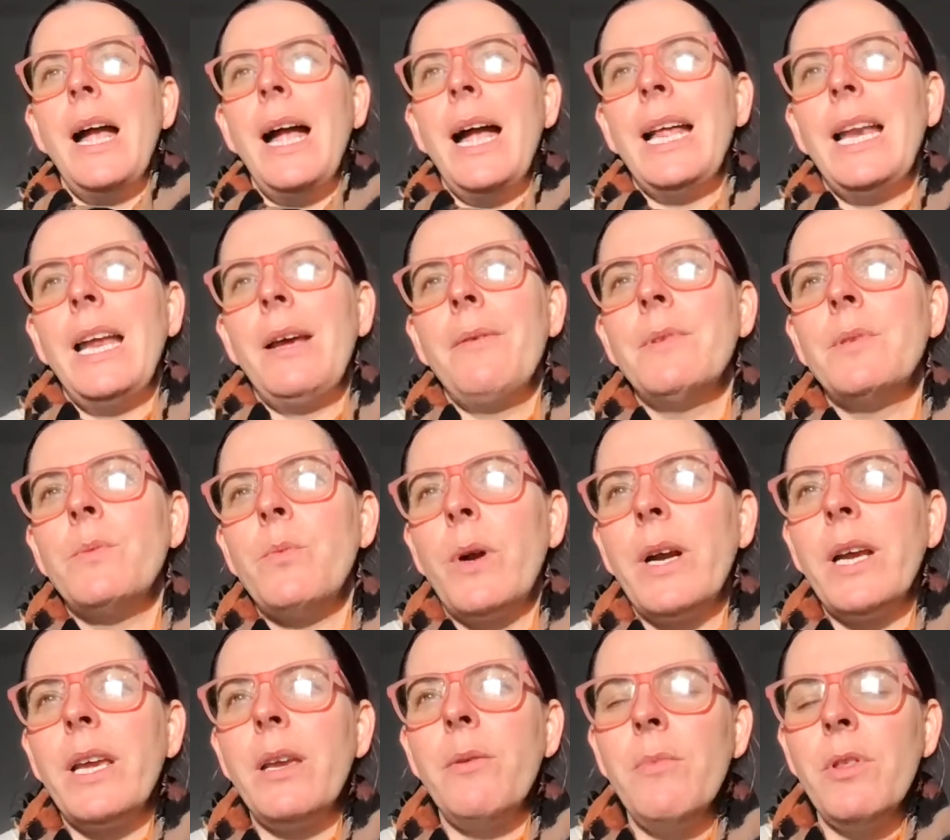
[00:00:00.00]
And I was
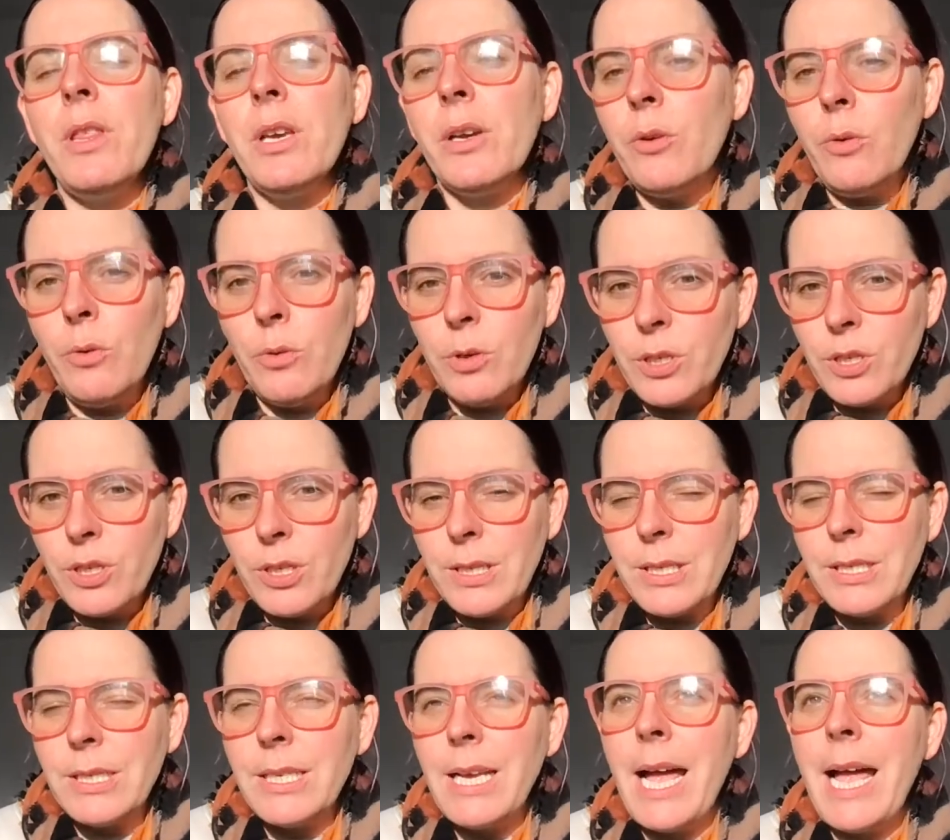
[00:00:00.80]
working with a coach
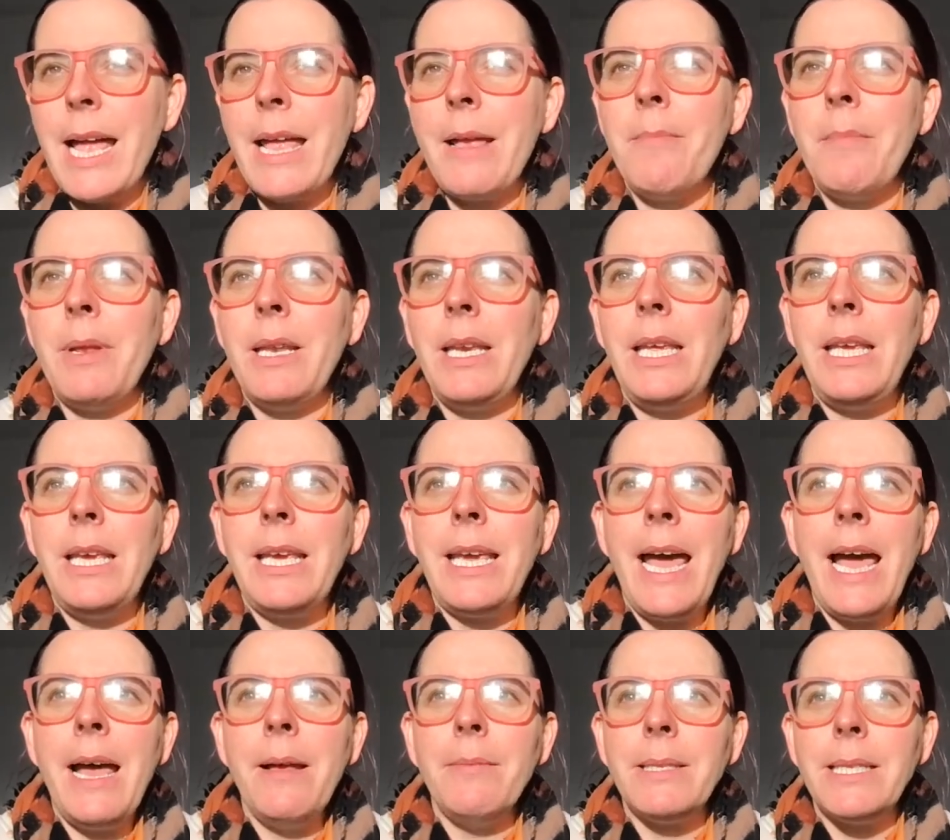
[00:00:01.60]
at the time, and he
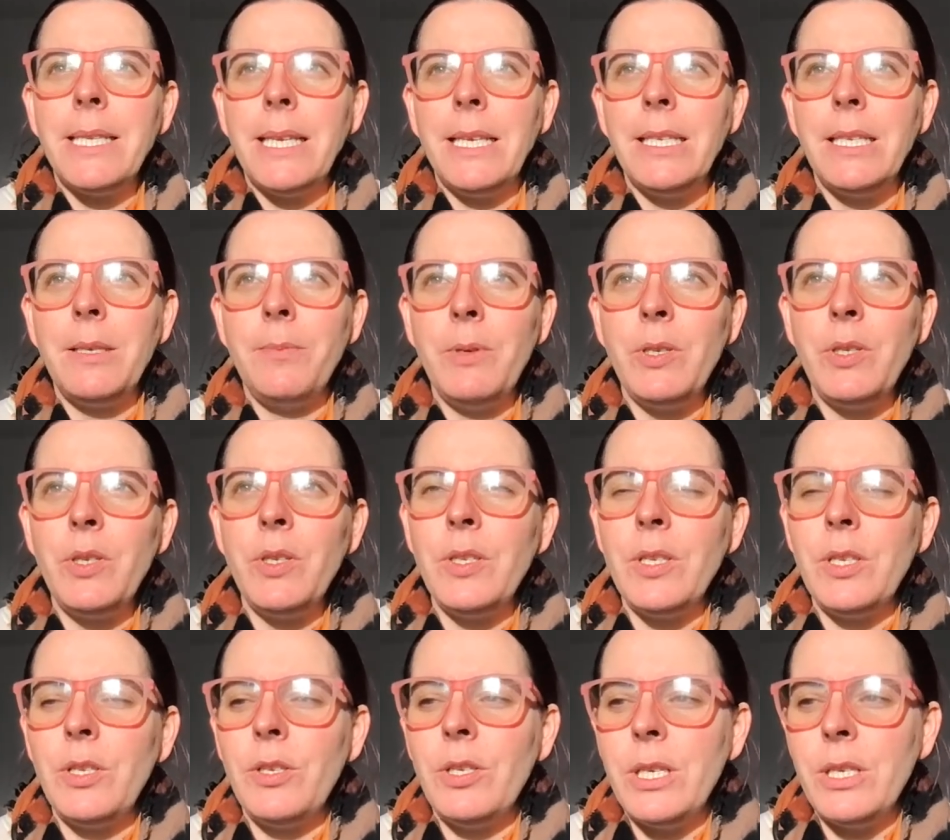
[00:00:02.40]
kept saying to me,
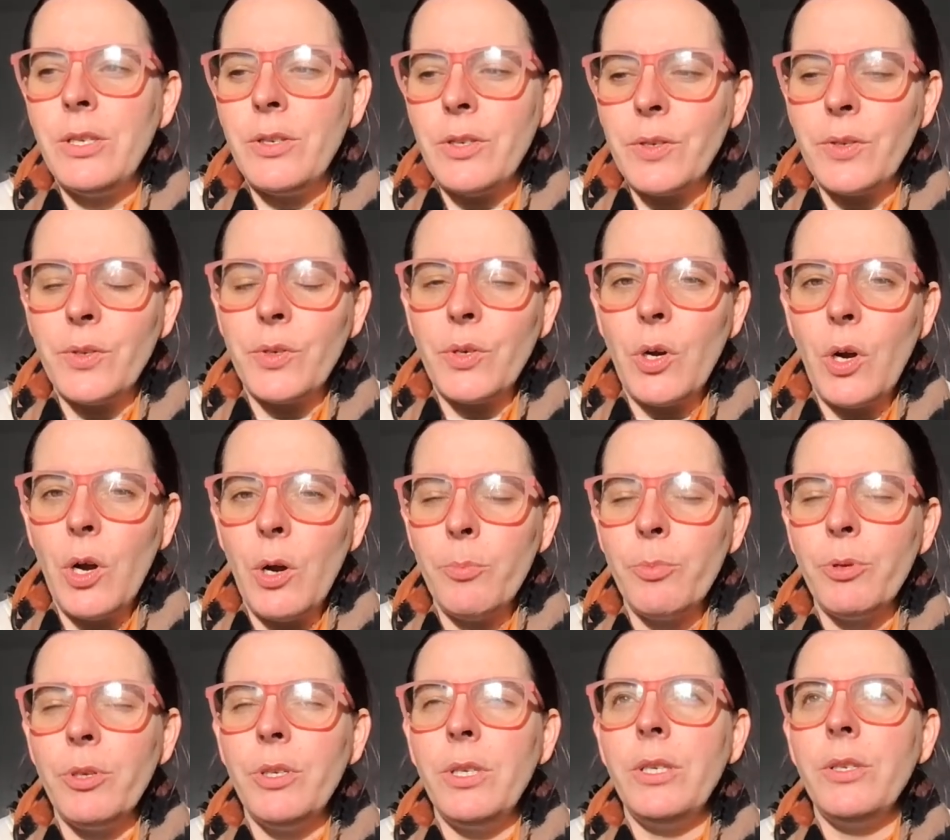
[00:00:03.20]
Susi, you need to
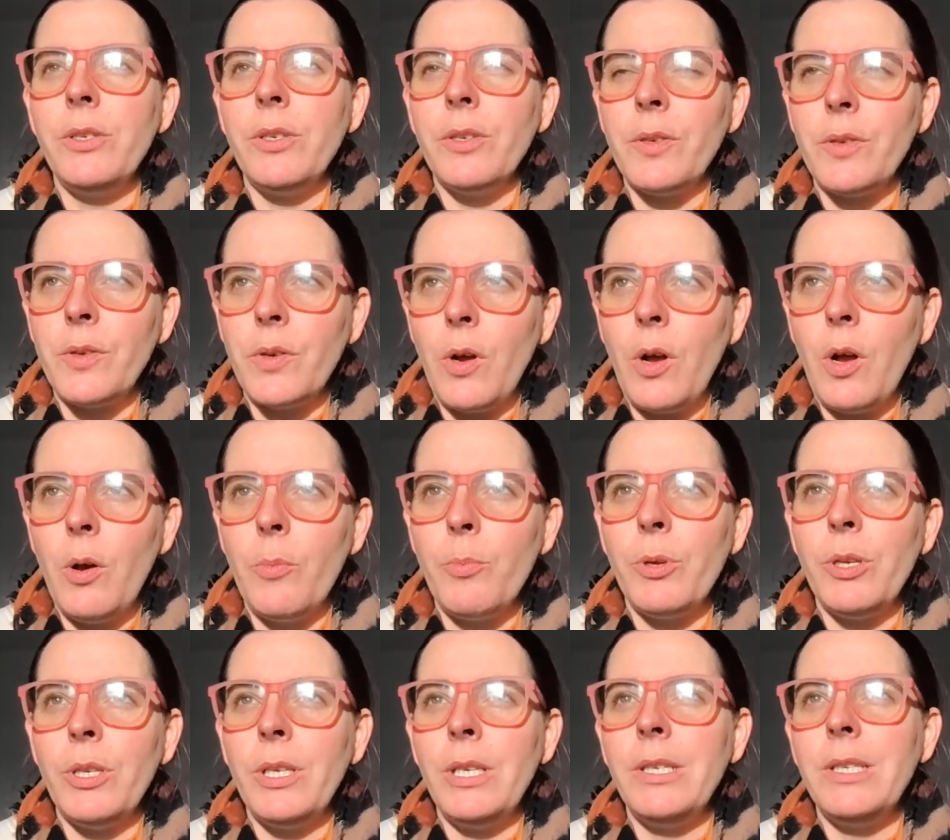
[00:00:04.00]
stop, you need to
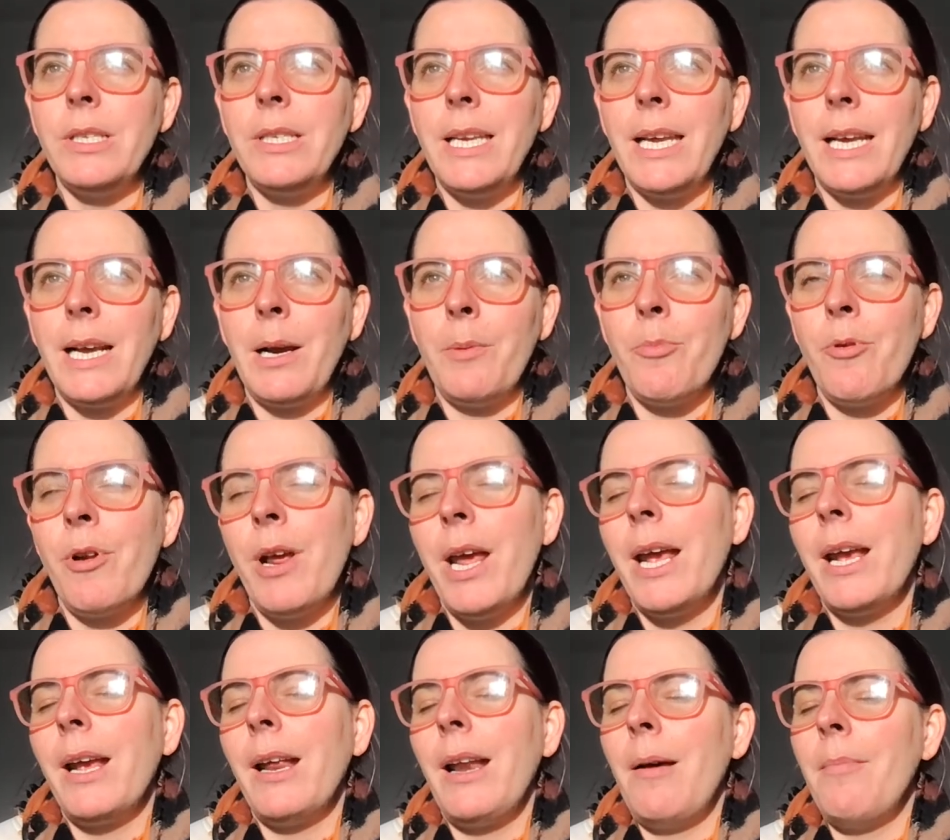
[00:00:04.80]
stop, you need to take a
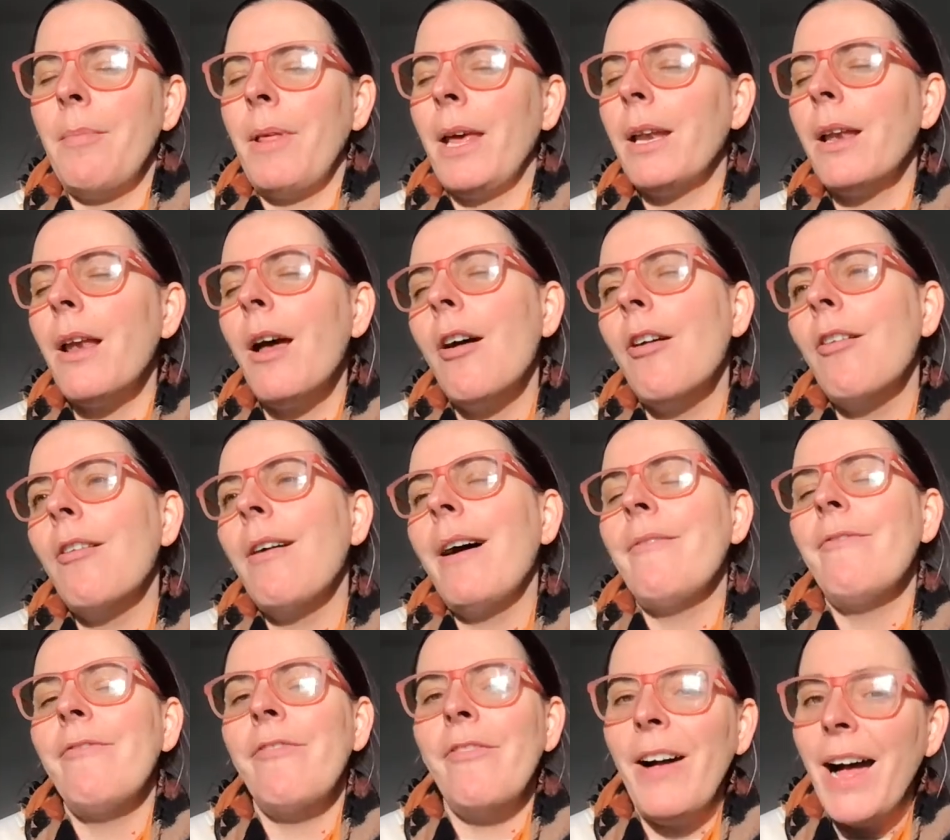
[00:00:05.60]
break. And I'm like, no,
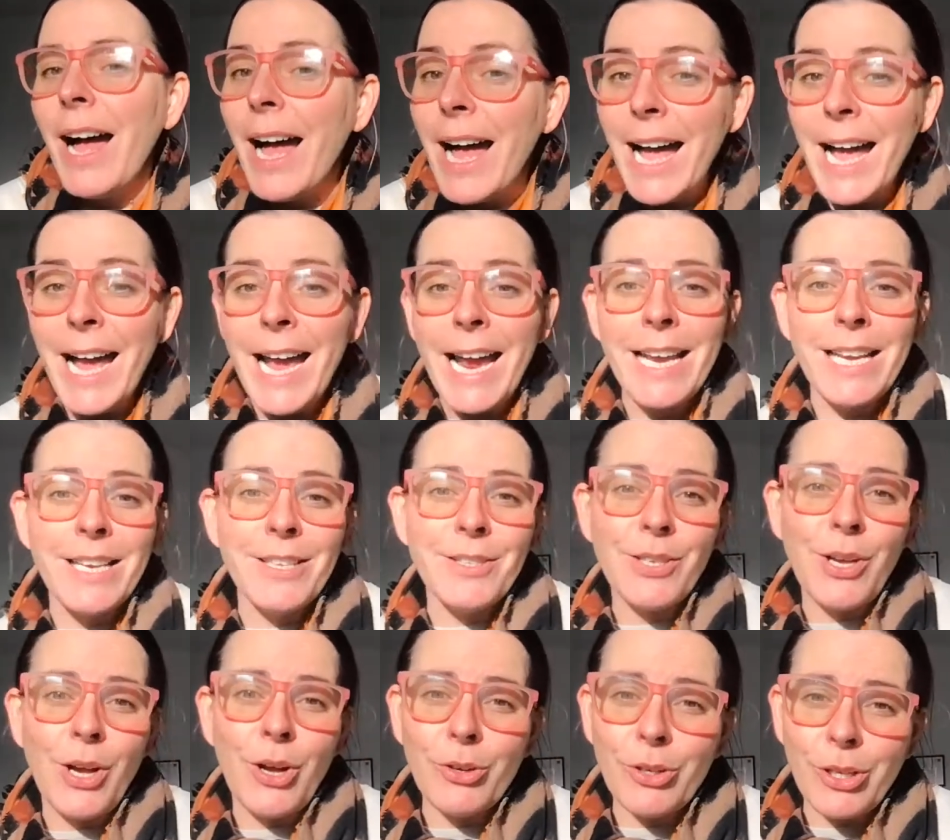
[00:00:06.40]
I'm fine,
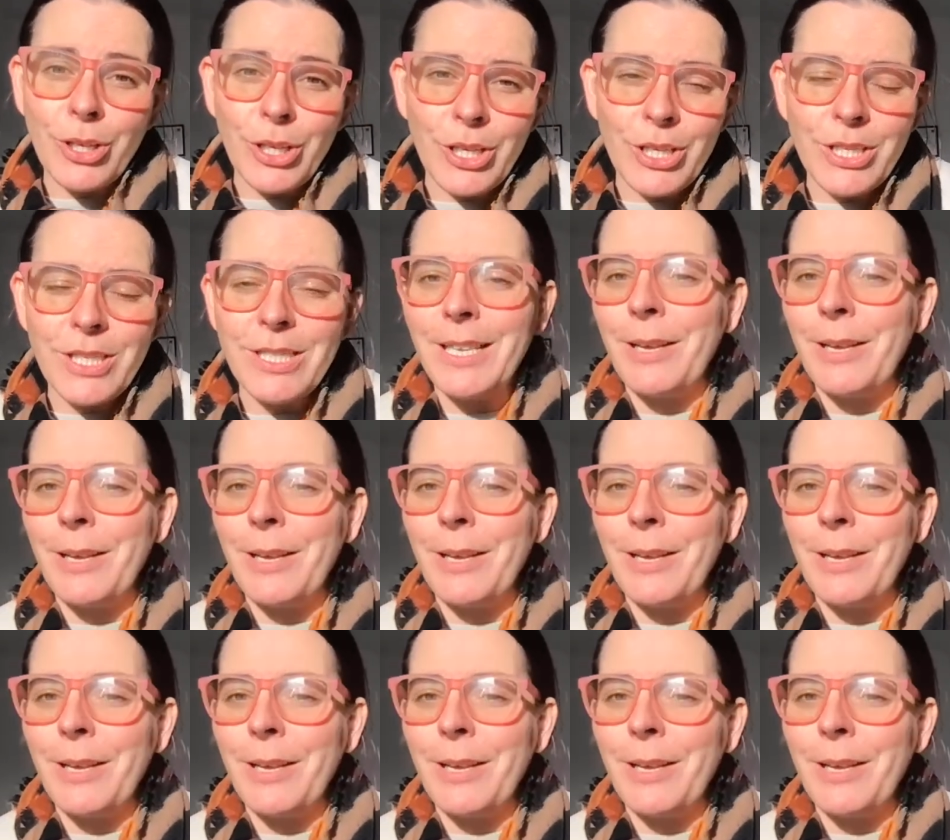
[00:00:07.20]
it's all good.